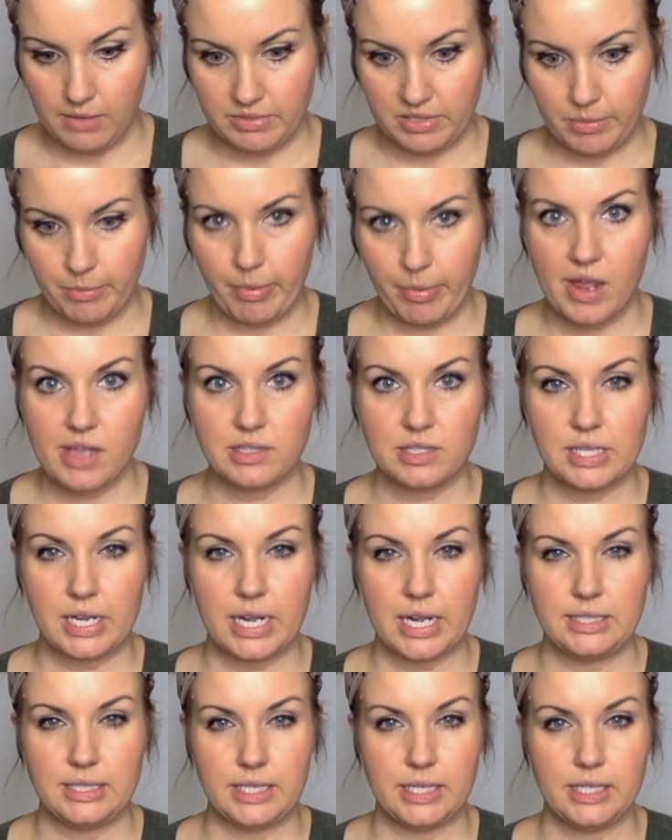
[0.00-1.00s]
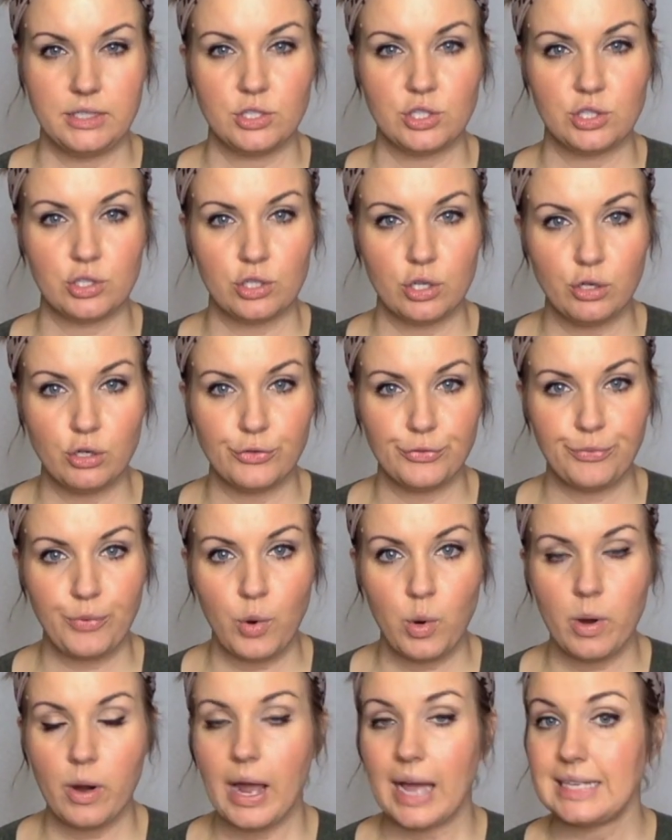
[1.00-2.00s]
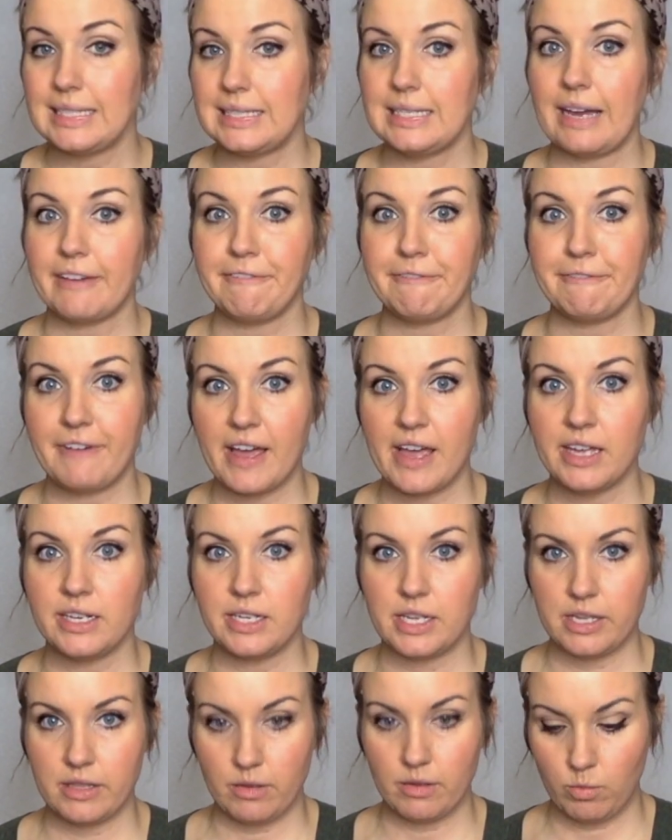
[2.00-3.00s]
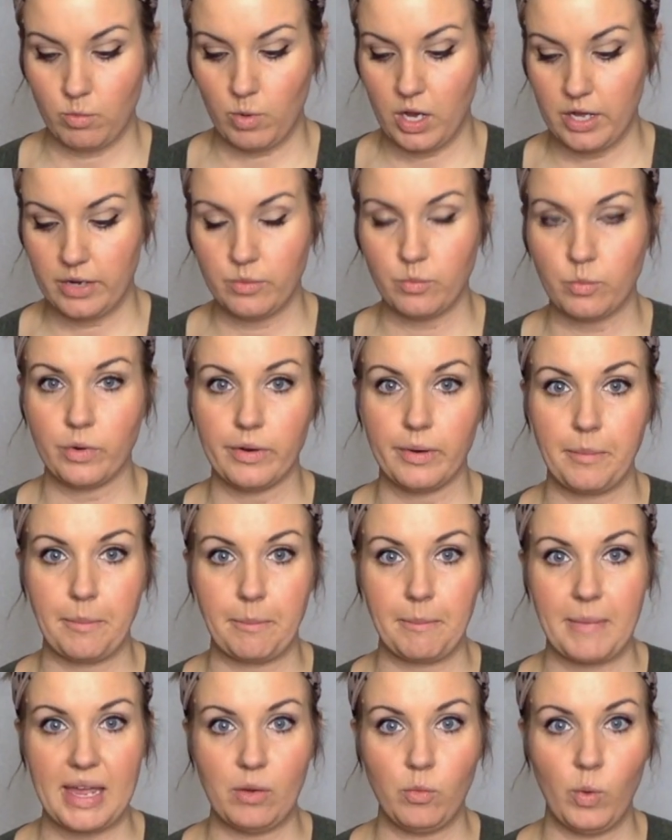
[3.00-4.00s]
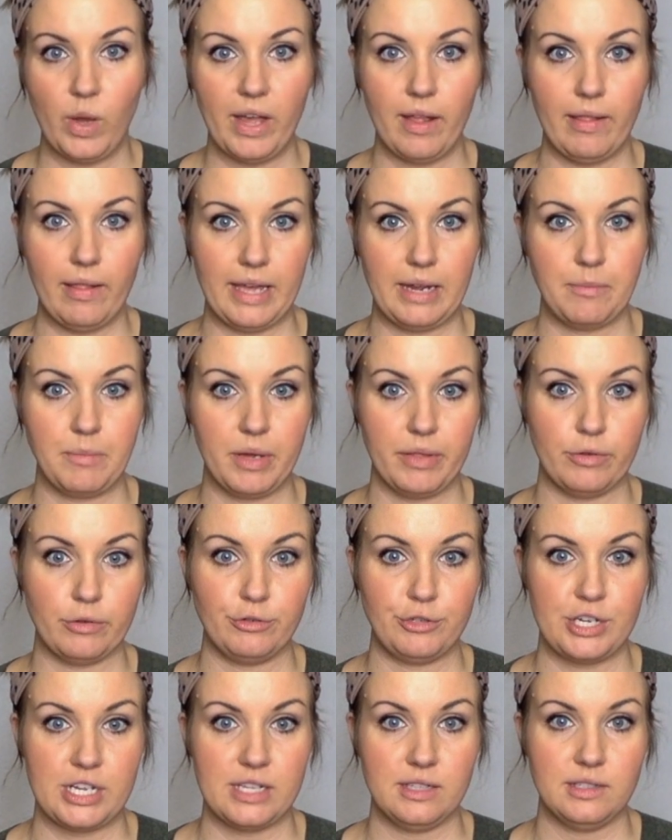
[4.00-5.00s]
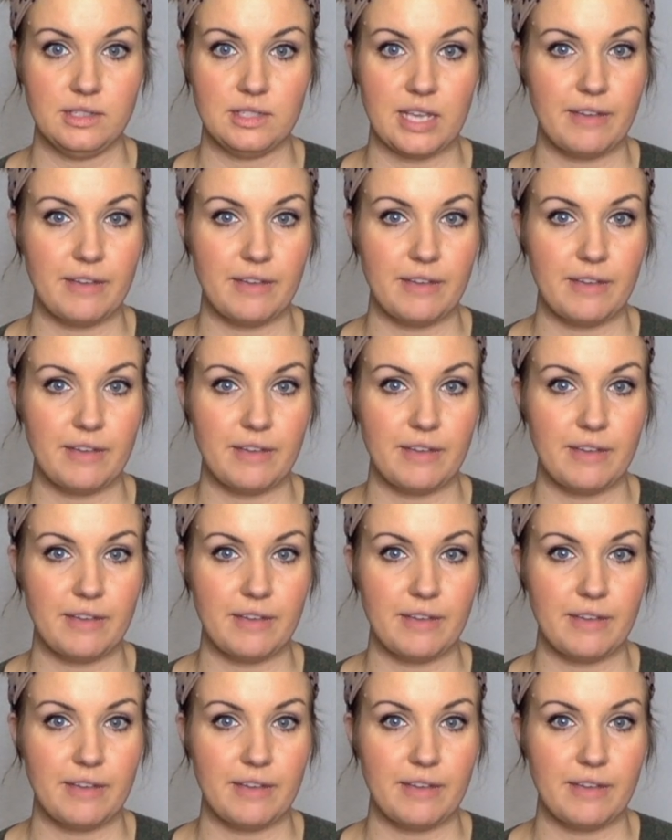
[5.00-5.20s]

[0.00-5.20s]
Some brands that I did search for, I did not find either one, were Madewell and Mother Jeans.